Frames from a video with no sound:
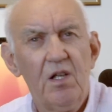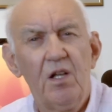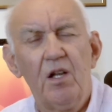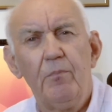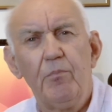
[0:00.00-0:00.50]

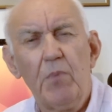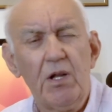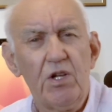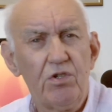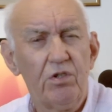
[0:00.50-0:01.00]
um,
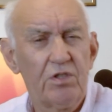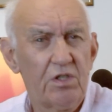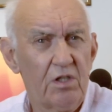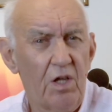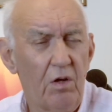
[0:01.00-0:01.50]
managed
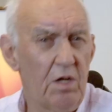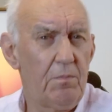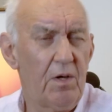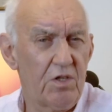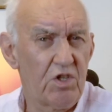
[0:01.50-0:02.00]
not only
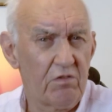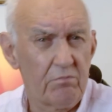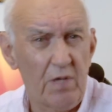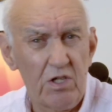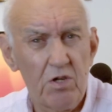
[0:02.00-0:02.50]
by the general
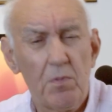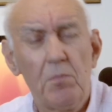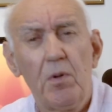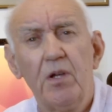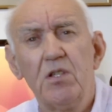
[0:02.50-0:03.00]
manager
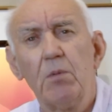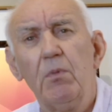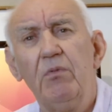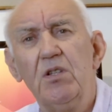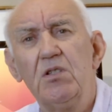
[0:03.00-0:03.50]
but by some
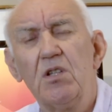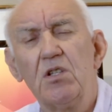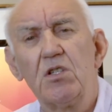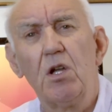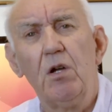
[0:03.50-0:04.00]
of his
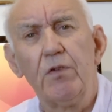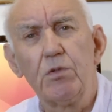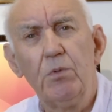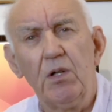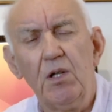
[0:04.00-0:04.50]
staff
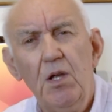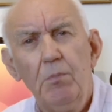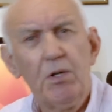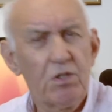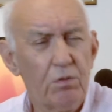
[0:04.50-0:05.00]
as well.
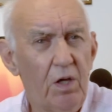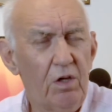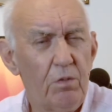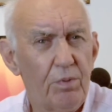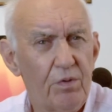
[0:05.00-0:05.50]
But I do
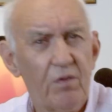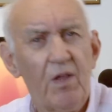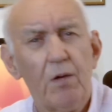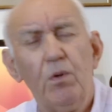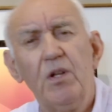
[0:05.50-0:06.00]
hope that
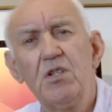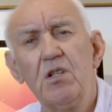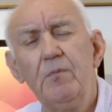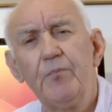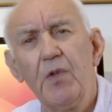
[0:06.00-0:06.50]
they will
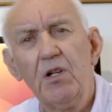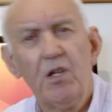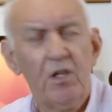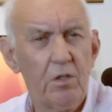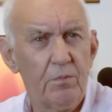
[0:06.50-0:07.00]
listen, and
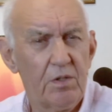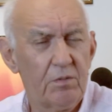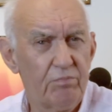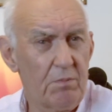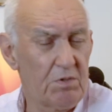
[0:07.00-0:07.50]
I hope
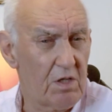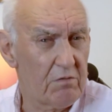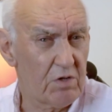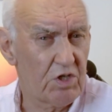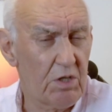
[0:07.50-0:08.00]
that perhaps the
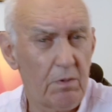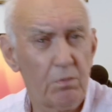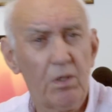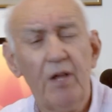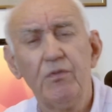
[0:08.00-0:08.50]
RSGB
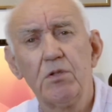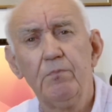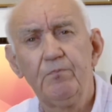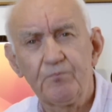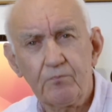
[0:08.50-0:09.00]
will have
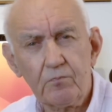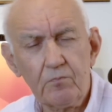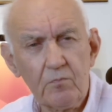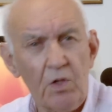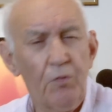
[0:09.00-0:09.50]
some
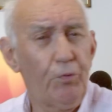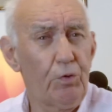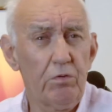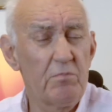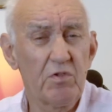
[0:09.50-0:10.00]

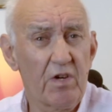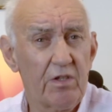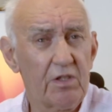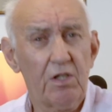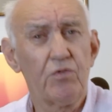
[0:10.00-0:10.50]
forums around
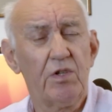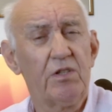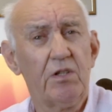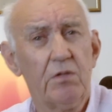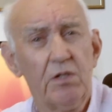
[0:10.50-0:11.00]
the country. I
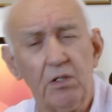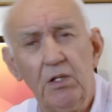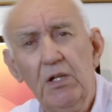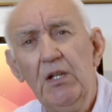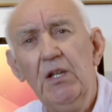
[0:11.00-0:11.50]
don't know
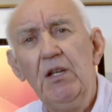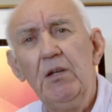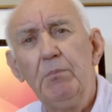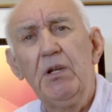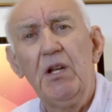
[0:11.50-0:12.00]

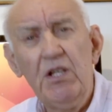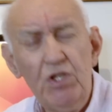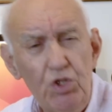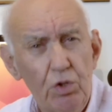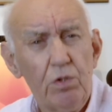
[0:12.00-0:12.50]
but it
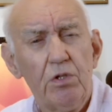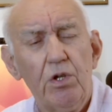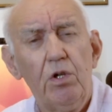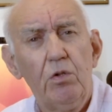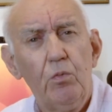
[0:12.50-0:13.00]
is
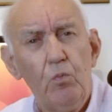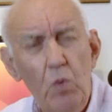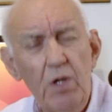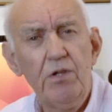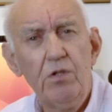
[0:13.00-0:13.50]
your
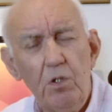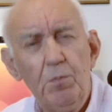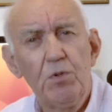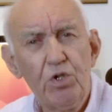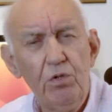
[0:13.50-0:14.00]
one
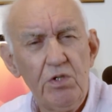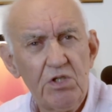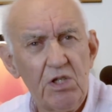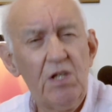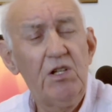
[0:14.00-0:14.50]

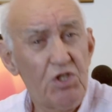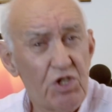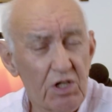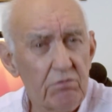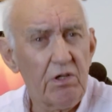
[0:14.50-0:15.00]
opportunity in a
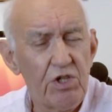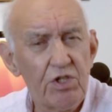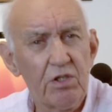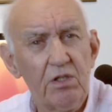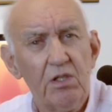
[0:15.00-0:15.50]

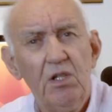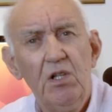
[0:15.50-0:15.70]
generation